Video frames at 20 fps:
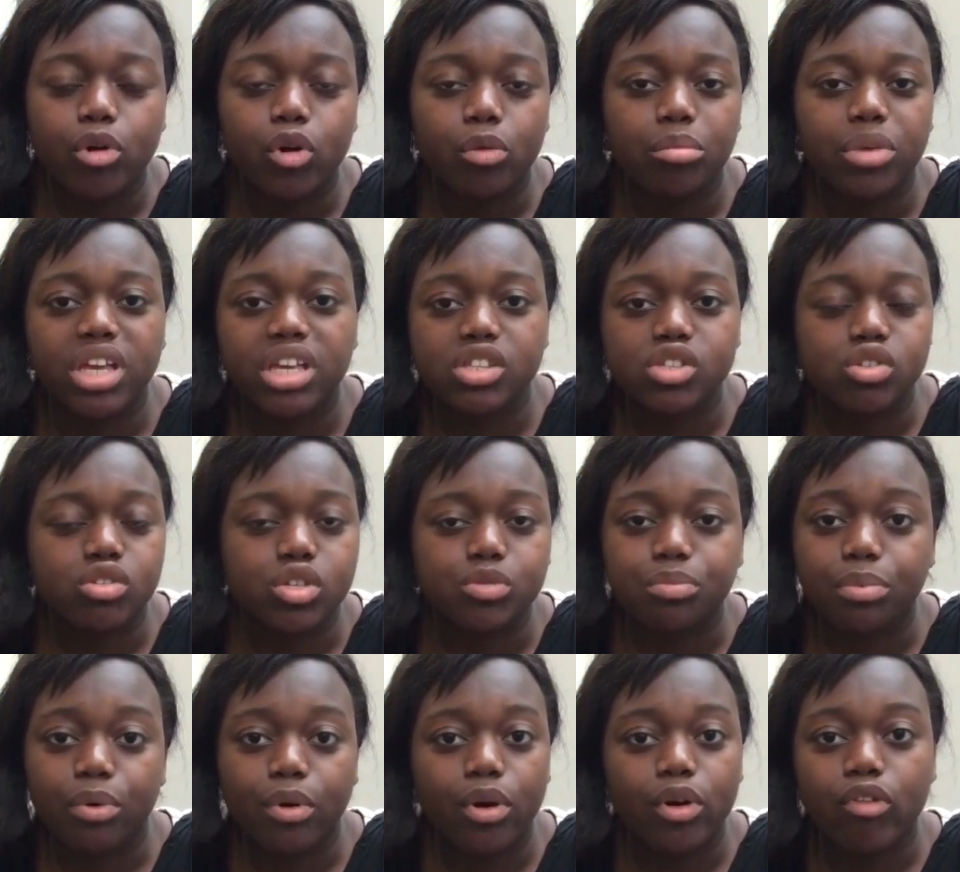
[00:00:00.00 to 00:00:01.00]
put me into
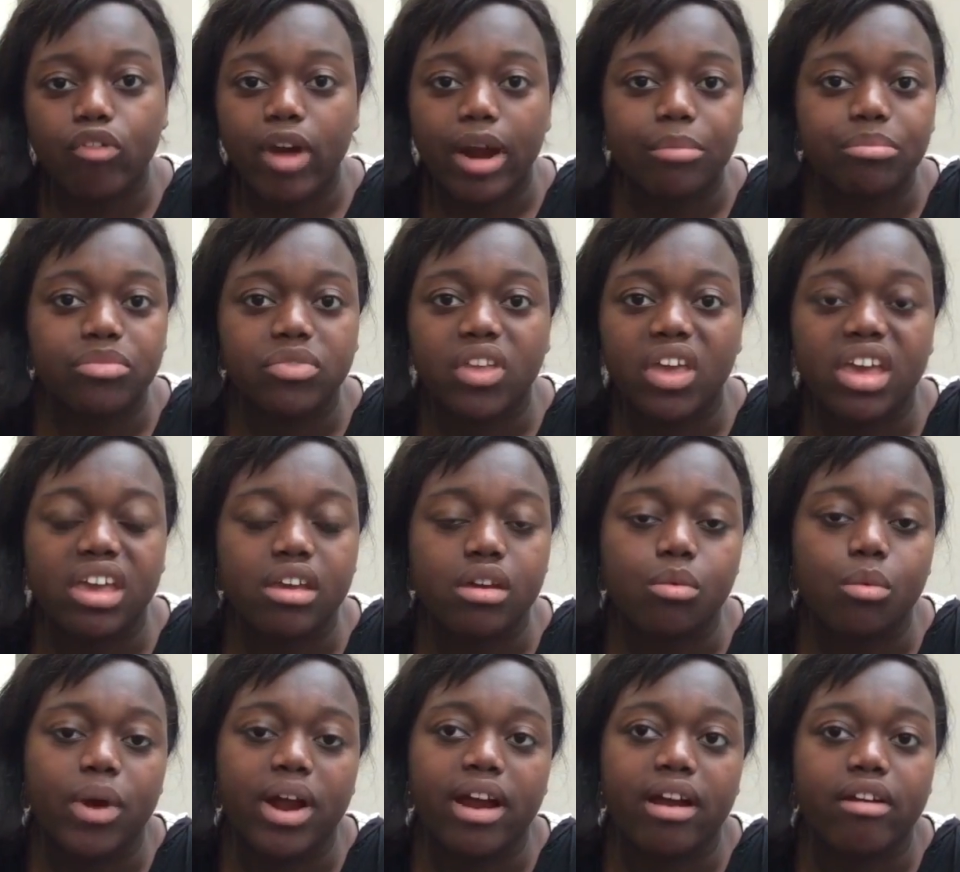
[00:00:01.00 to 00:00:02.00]
this program
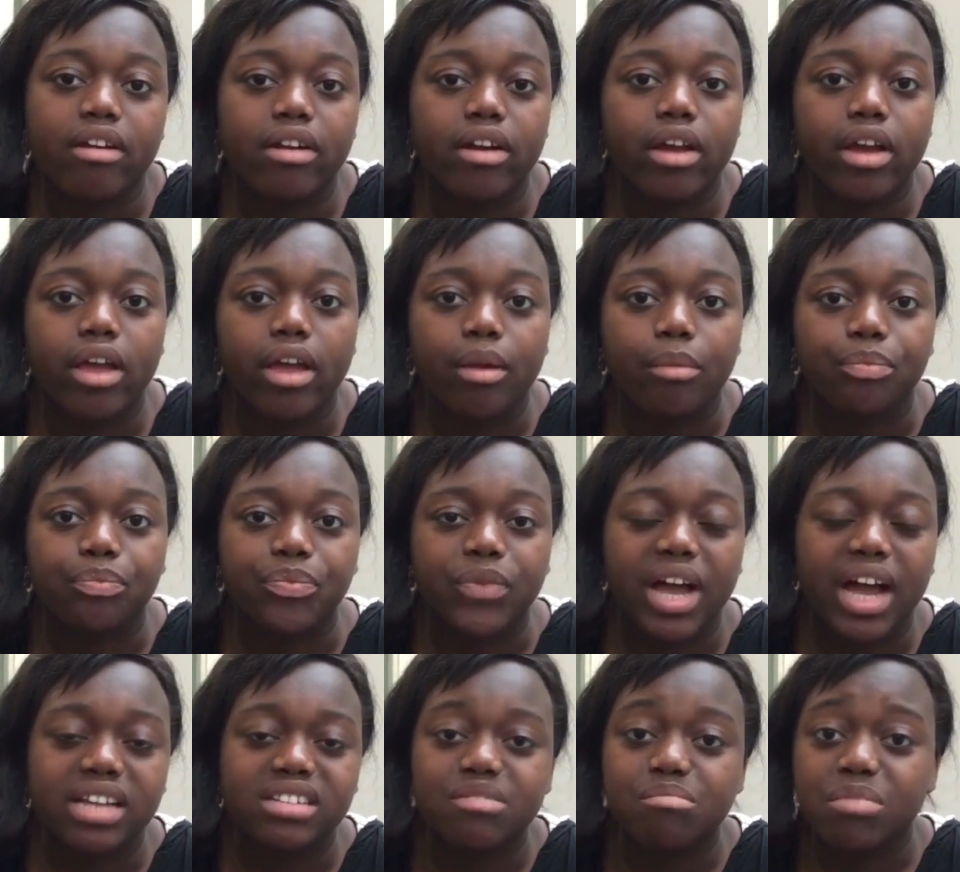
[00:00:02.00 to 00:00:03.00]
thing where
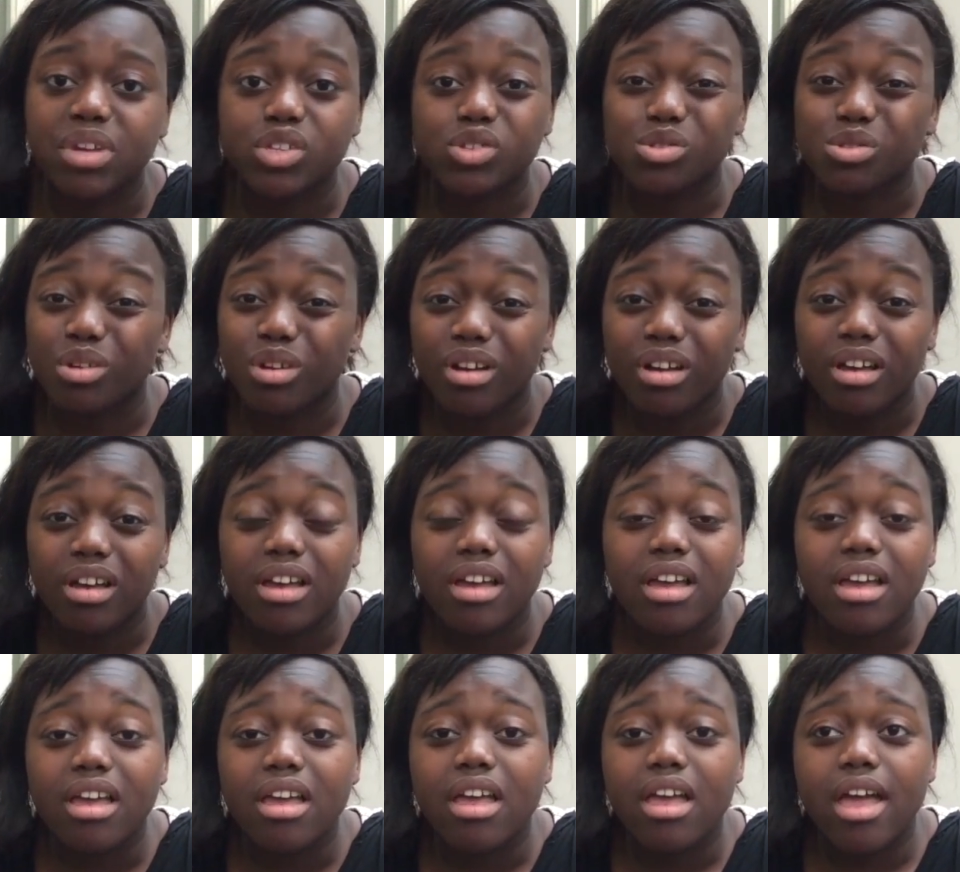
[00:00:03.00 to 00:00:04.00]
I had a mentor
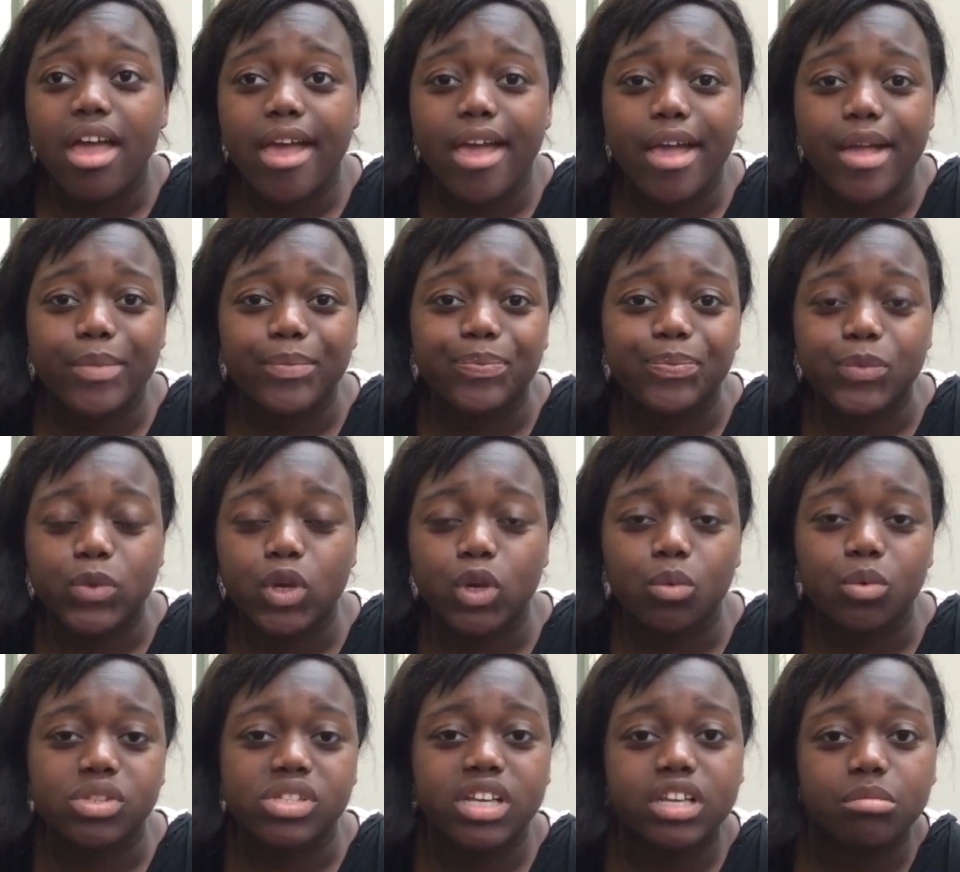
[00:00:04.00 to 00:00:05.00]

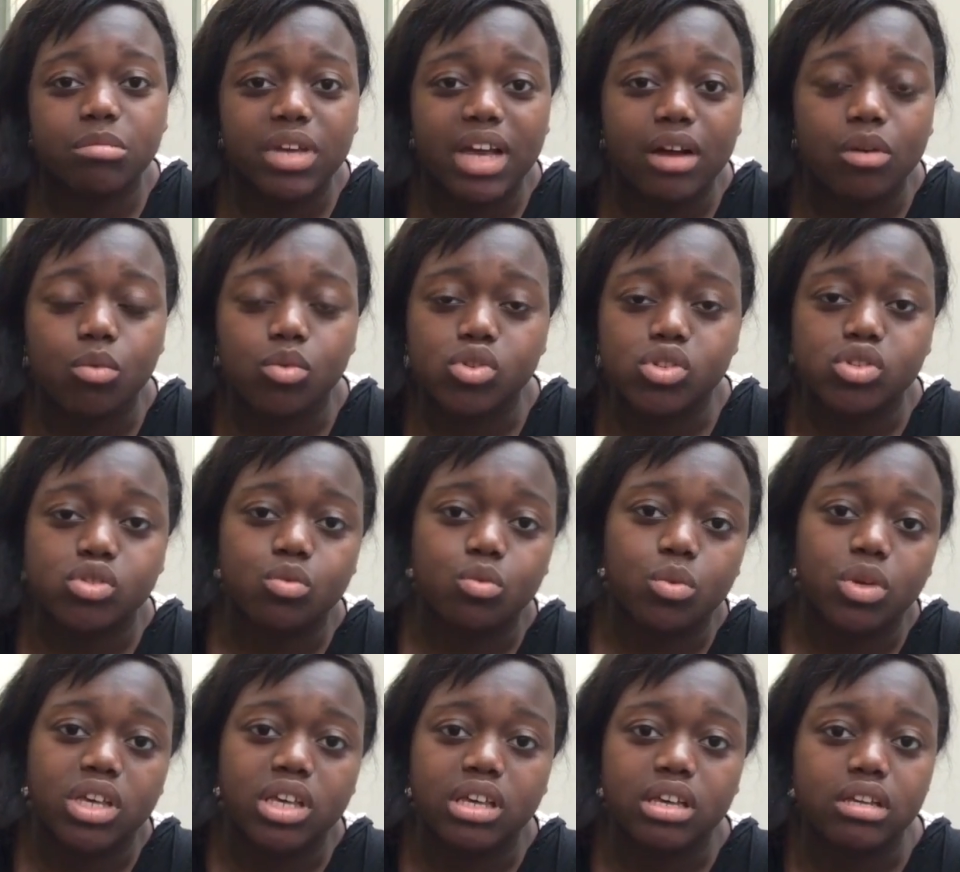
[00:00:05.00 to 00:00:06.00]
who would take me out once a
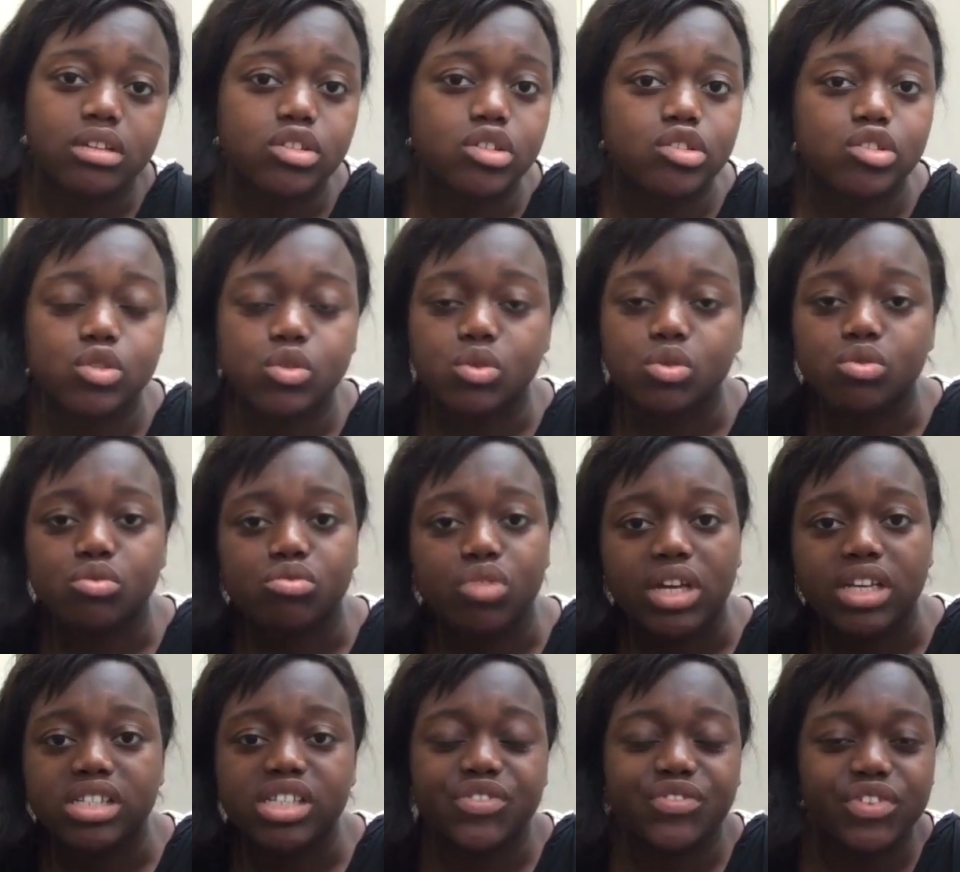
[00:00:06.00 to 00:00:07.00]
week to do
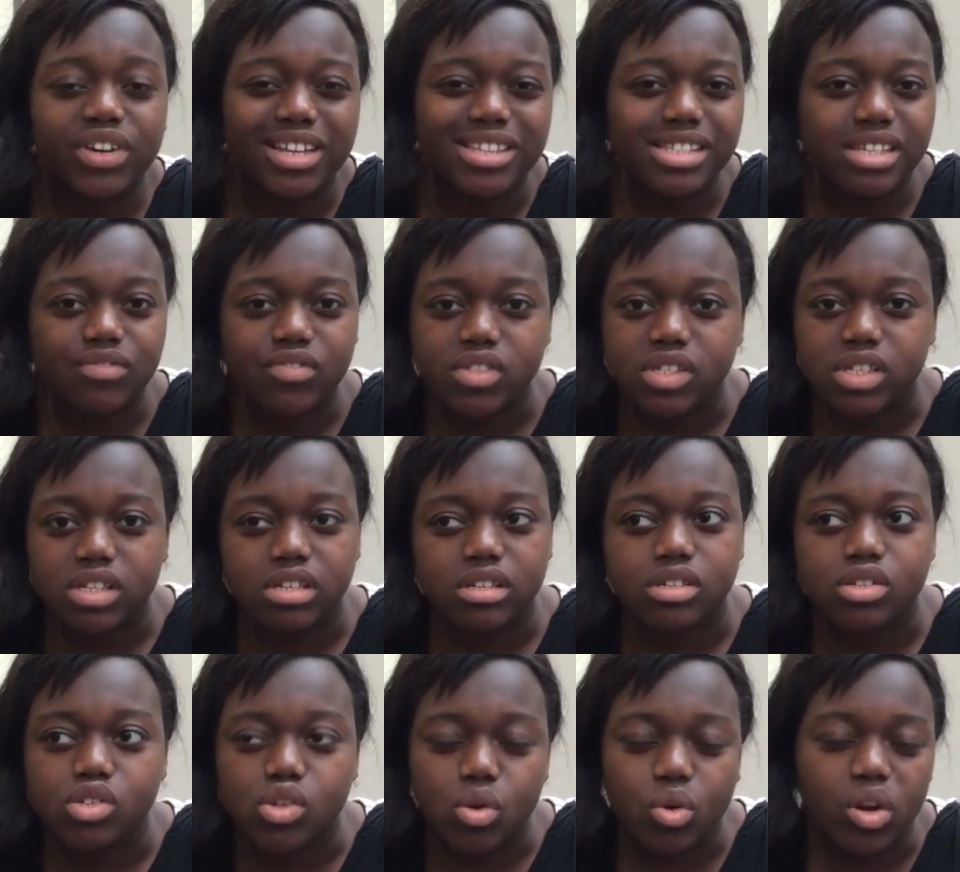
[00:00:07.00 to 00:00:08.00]
like different
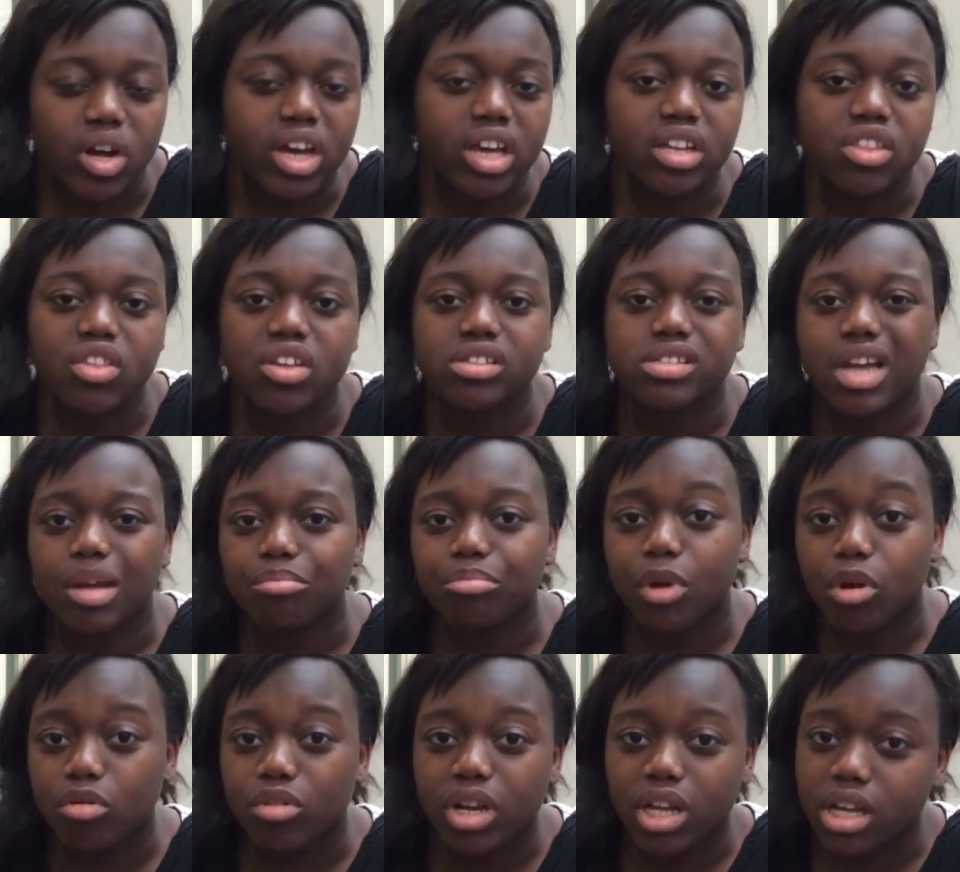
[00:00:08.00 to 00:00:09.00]
activities, so like things
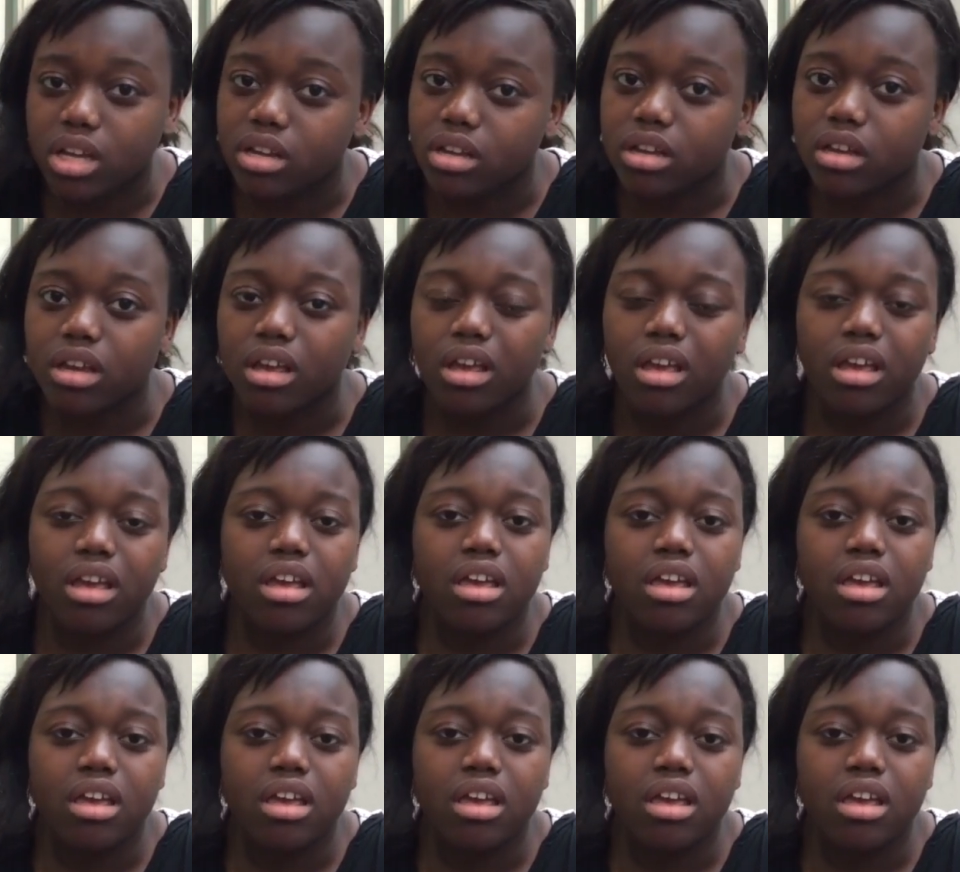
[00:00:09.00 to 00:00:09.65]
like bowling,